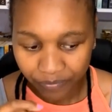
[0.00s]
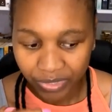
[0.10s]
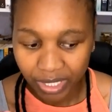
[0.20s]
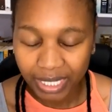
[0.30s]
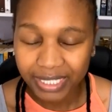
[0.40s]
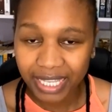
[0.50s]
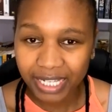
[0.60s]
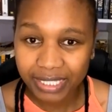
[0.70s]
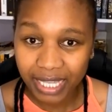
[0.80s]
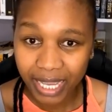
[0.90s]
it takes
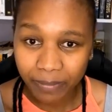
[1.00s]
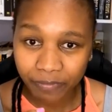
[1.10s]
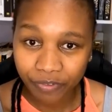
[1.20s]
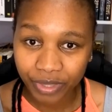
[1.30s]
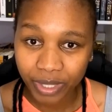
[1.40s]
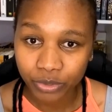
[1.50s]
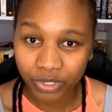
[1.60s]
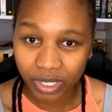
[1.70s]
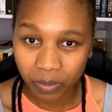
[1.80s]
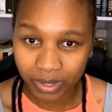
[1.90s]
time for them to get
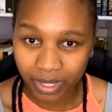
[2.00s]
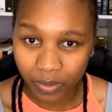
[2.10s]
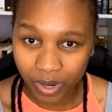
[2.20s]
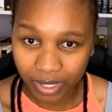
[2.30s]
what they want.